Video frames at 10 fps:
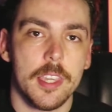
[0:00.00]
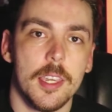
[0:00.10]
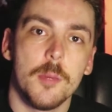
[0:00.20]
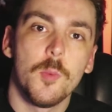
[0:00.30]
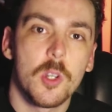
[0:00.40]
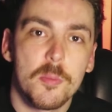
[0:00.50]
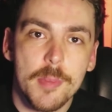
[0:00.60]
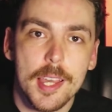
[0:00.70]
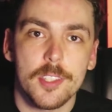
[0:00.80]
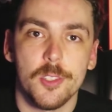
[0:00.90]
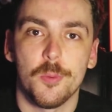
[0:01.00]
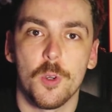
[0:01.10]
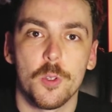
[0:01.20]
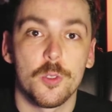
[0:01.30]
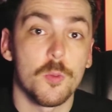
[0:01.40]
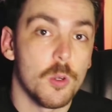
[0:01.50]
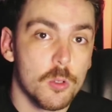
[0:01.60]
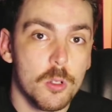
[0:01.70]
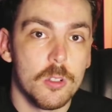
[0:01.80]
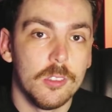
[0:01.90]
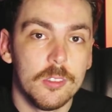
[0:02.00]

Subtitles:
Cam, welcome back to Rogue's Roll Call.